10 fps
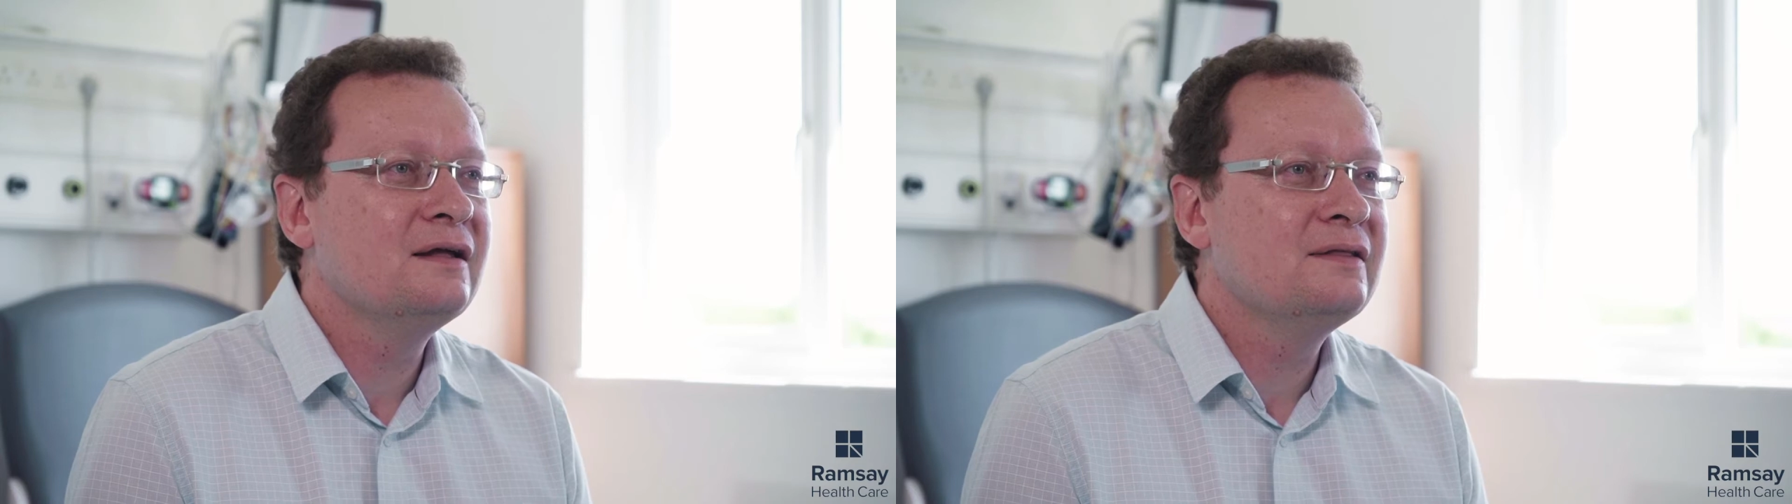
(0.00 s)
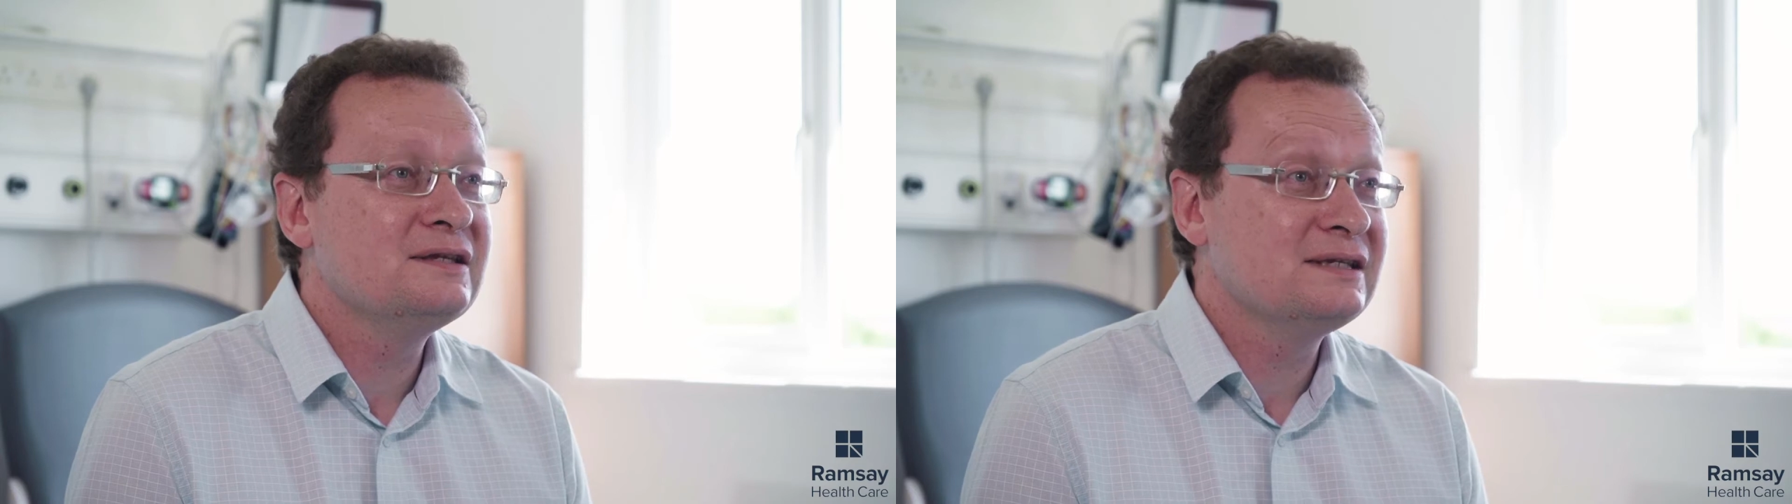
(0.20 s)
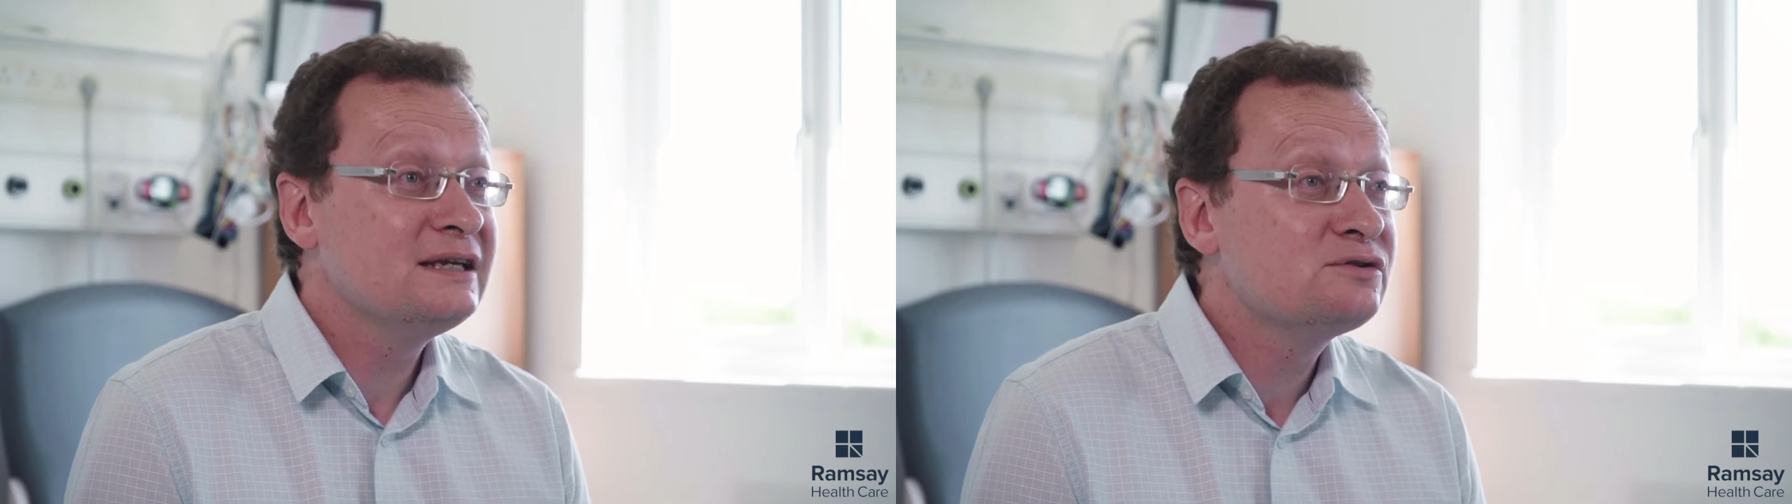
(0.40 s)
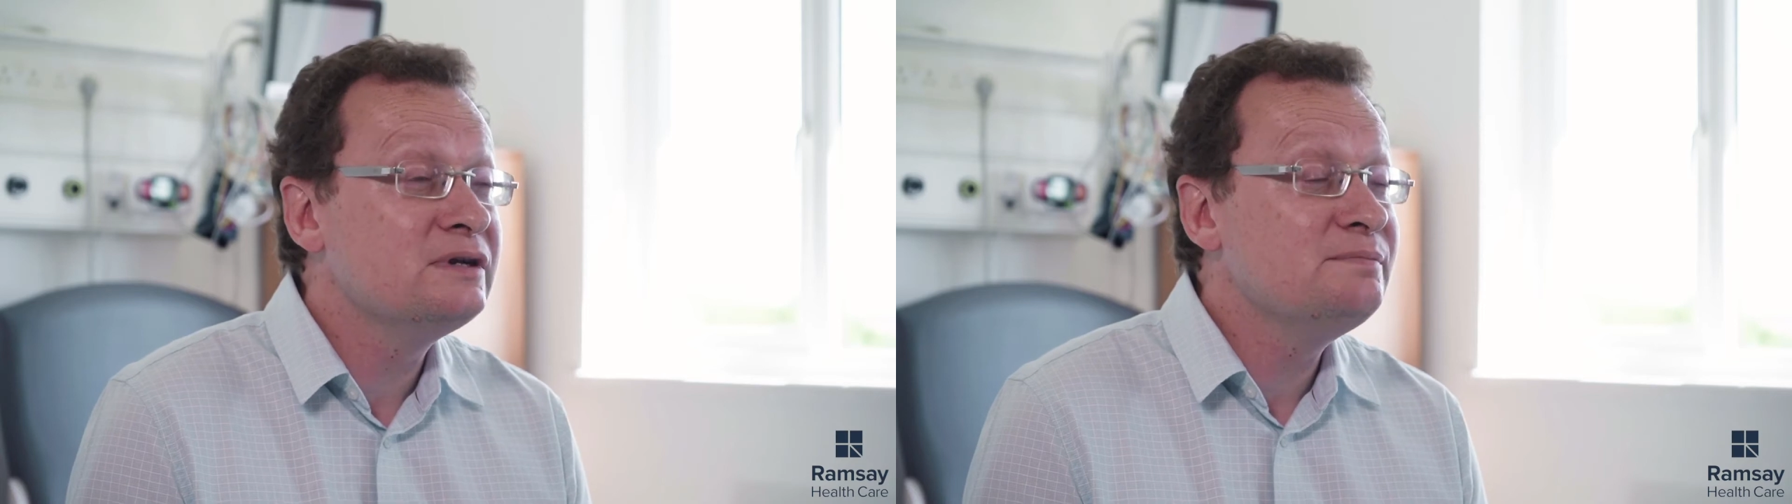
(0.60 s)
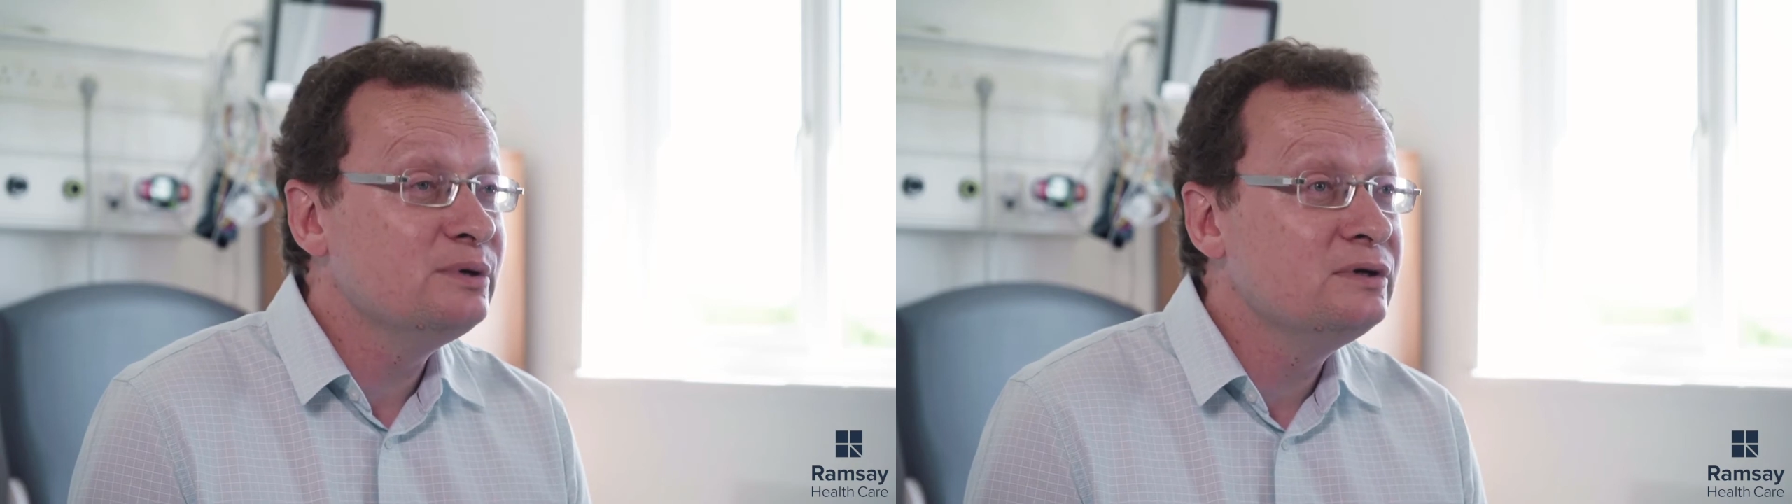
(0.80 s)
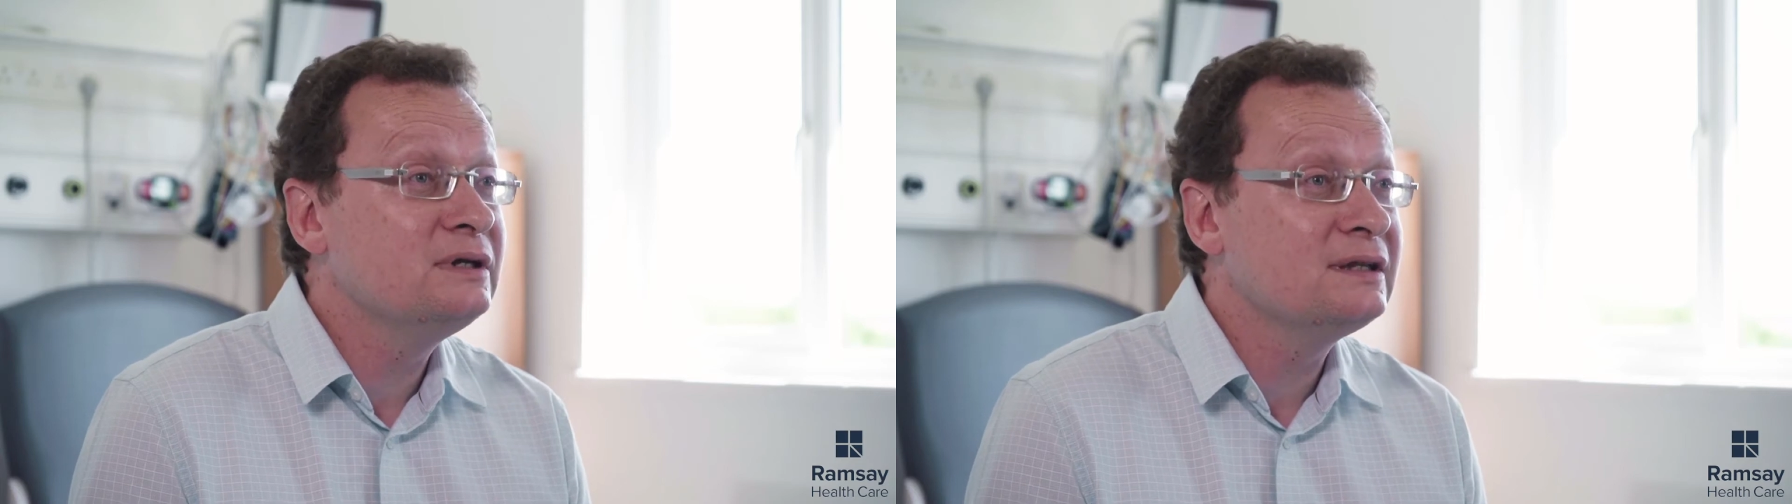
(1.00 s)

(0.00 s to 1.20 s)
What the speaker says: it's literally burning